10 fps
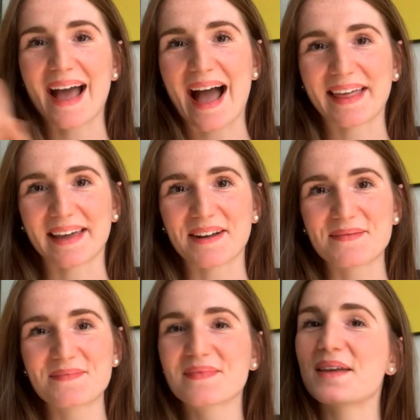Hi there,
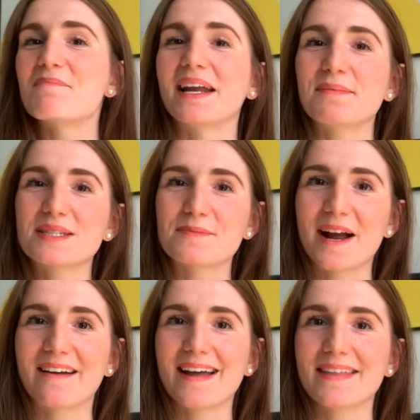my name's
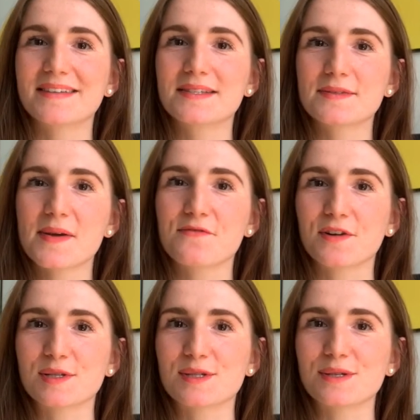Tamara and this is my
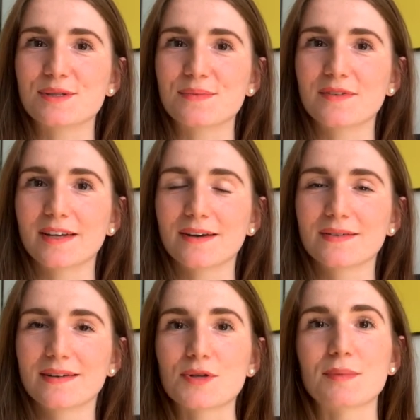first YouTube video.
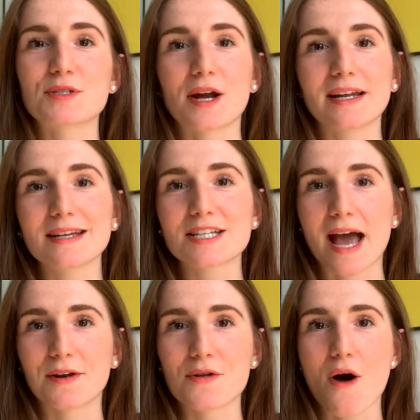So I'm starting a
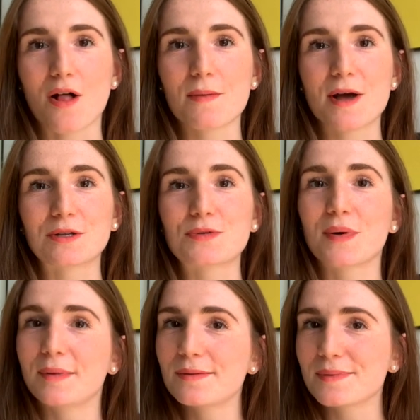channel all about
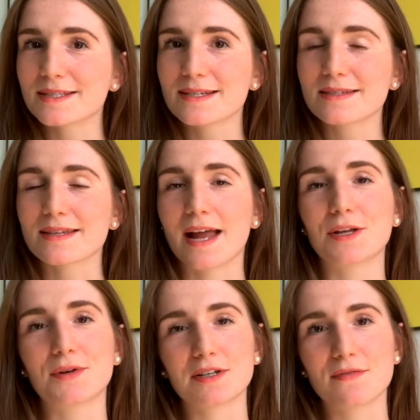women in business and
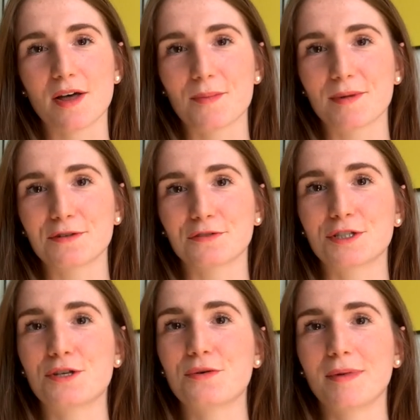career development for
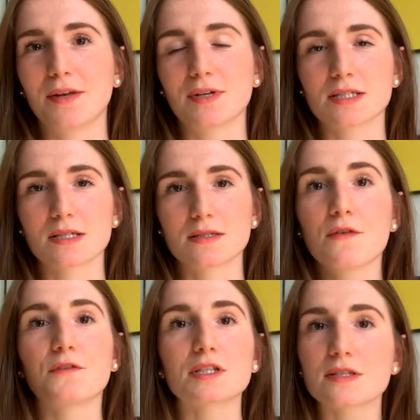two main reasons.
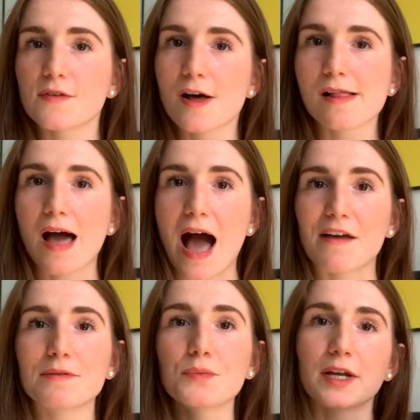First of all, I've
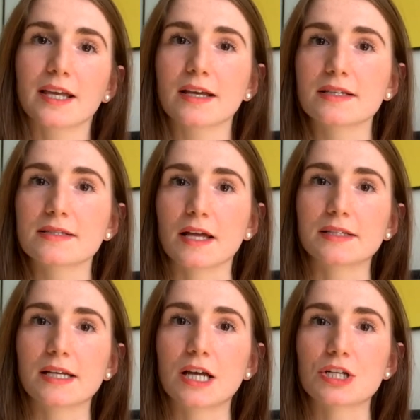been working in
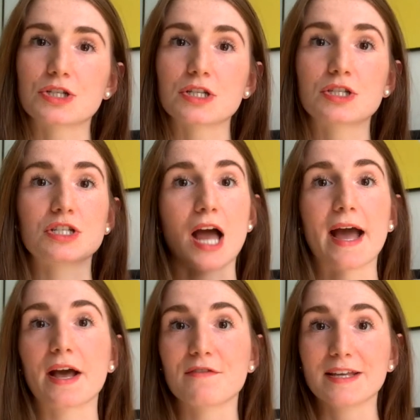consulting just
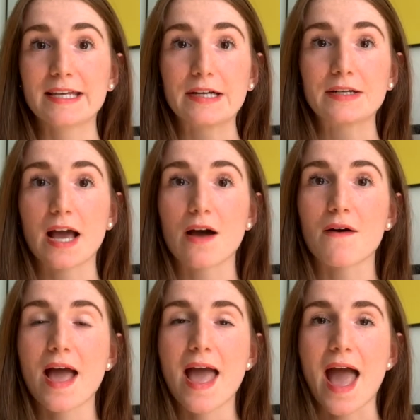shy of a year now,
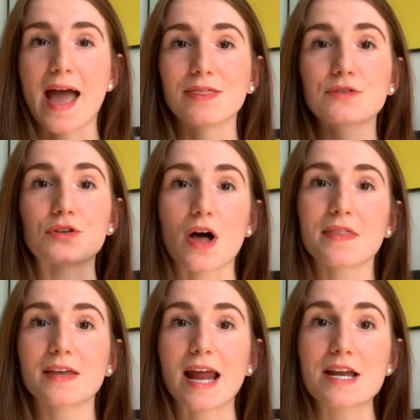and there's a lot
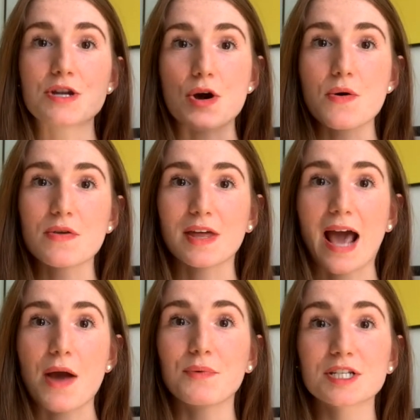that I know that
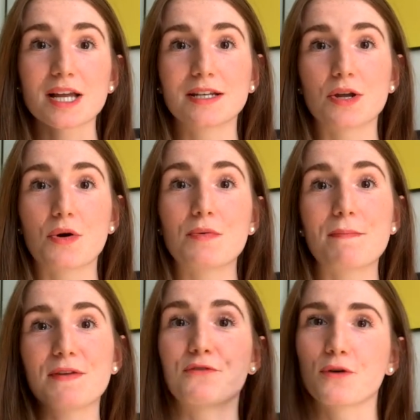I wish I'd known
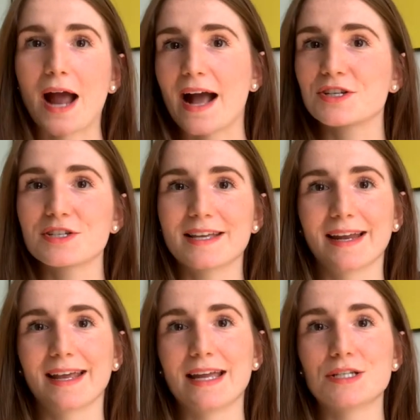before actually
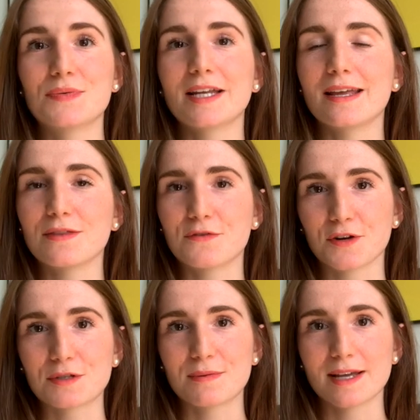getting into it in the
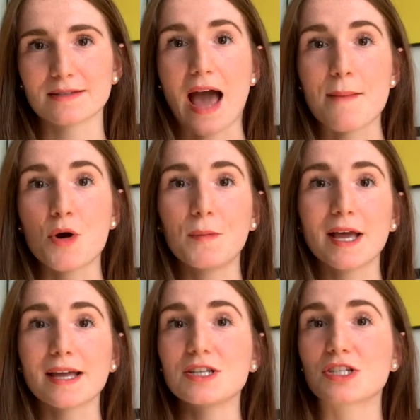first place. I'm hoping
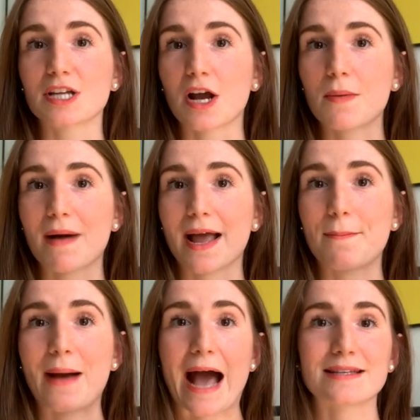I can share my
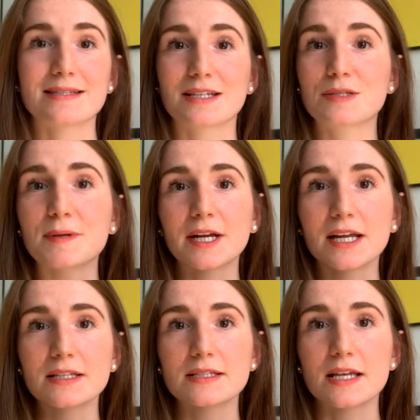past
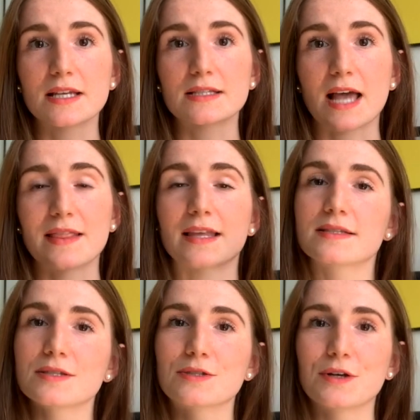experiences and
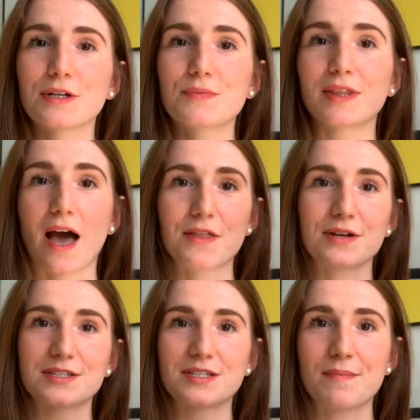lessons learned with
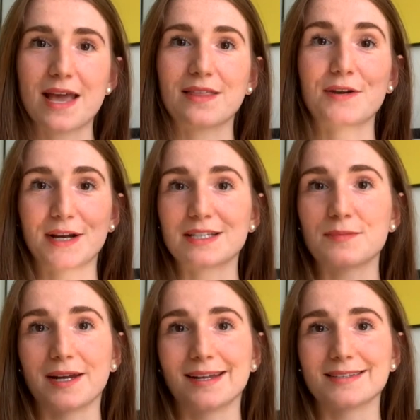others to make their
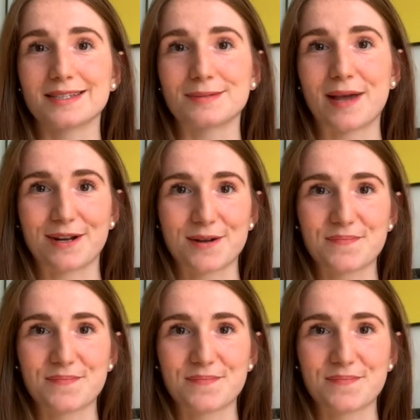experiences better.